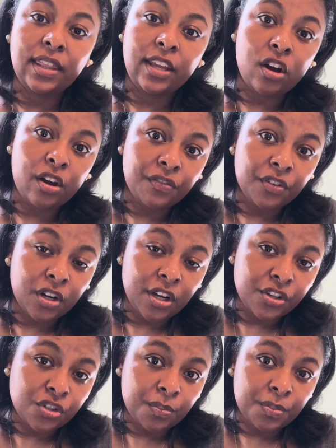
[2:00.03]
they offer
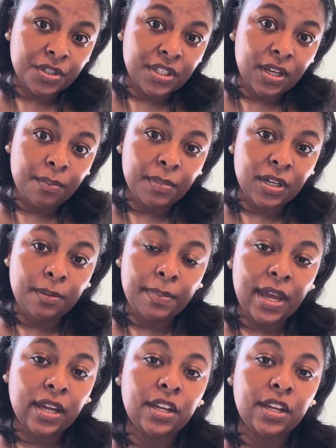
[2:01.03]
100% money back